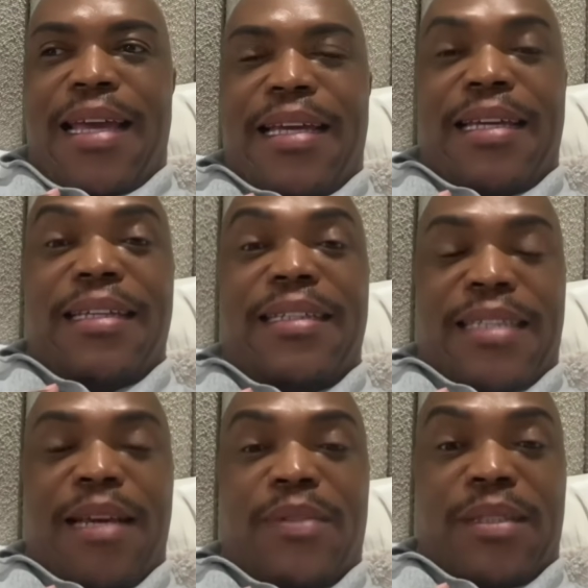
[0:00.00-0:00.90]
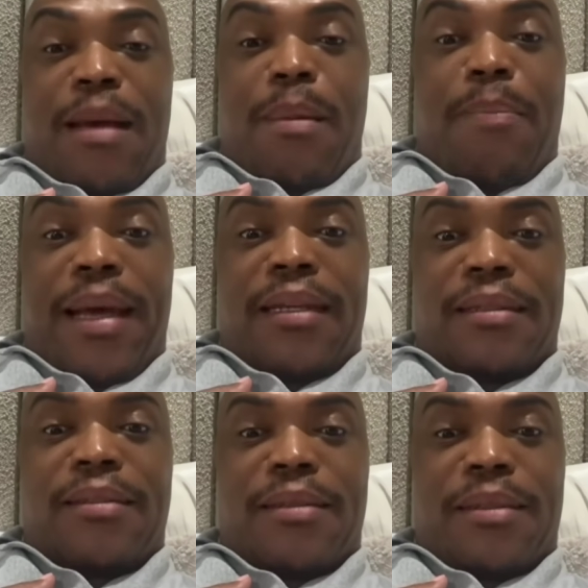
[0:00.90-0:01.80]
He deserves my
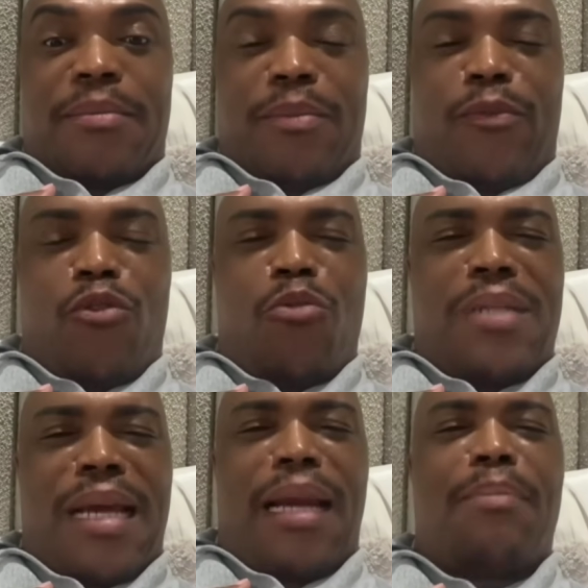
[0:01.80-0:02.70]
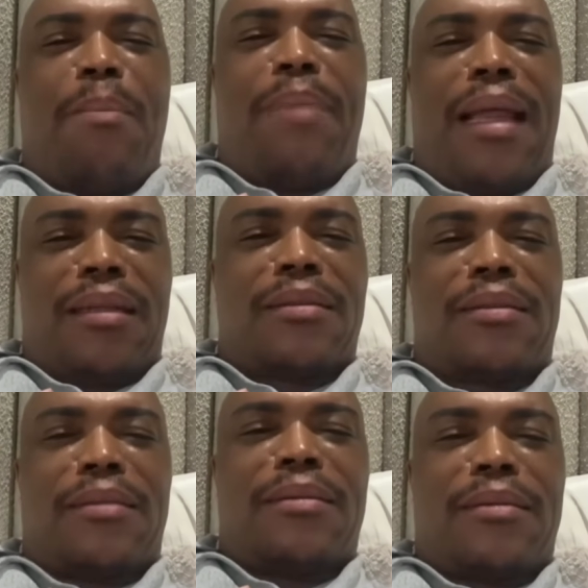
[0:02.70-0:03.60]
bells. Funa umthenga lama bells.